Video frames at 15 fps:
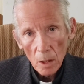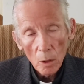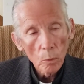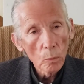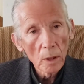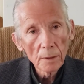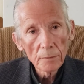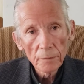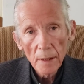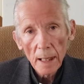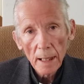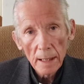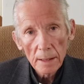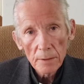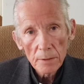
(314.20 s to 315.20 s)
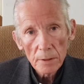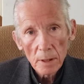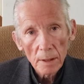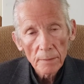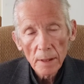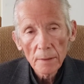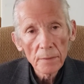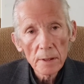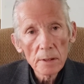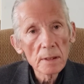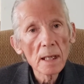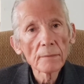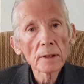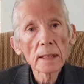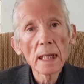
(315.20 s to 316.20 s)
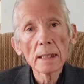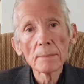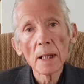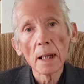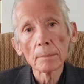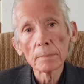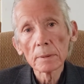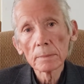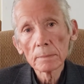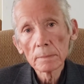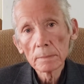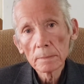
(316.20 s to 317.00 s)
one finds that this never came up.